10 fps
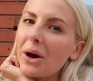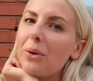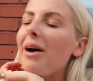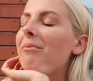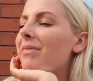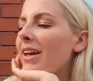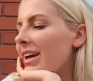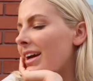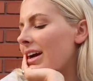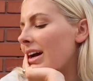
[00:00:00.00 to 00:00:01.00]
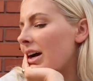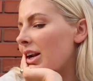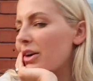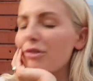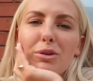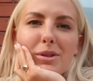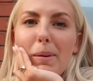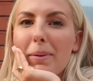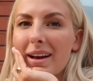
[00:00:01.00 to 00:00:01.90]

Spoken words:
oh well. Looking forward to my